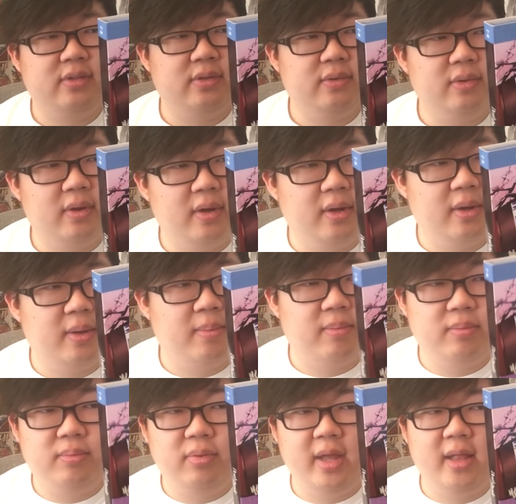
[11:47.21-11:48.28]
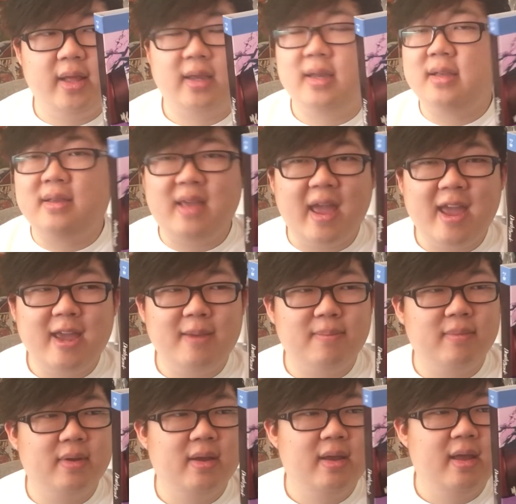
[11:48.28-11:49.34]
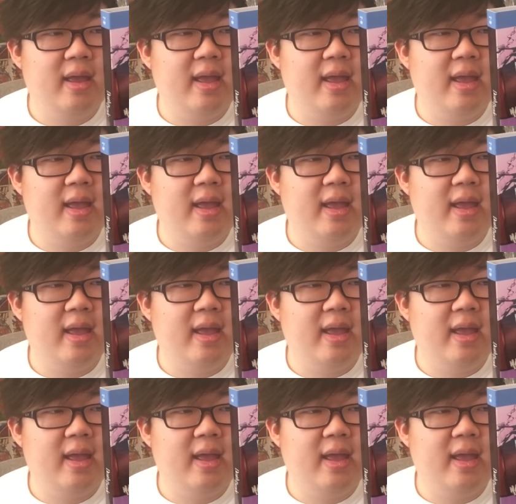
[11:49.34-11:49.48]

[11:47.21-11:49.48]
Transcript: to um, play like a game.